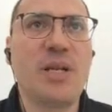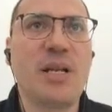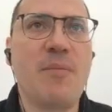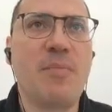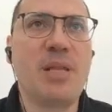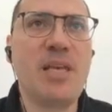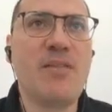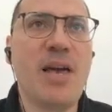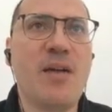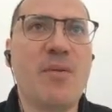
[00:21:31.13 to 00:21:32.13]
I believe
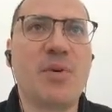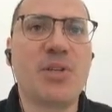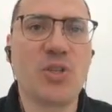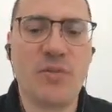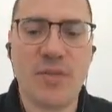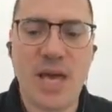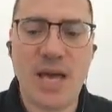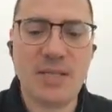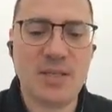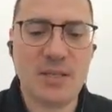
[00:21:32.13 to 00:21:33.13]
I have a version of
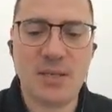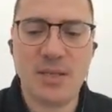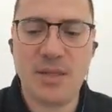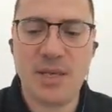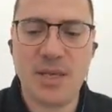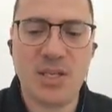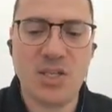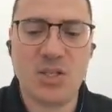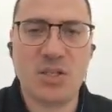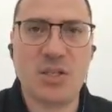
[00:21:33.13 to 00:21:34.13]
that. I think
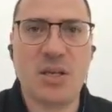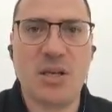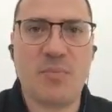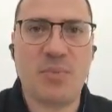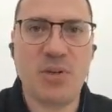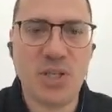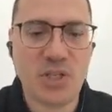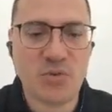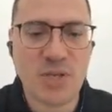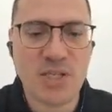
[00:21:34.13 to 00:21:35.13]
it's
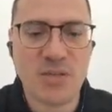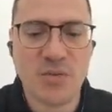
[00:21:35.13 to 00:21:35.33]
Project Transitive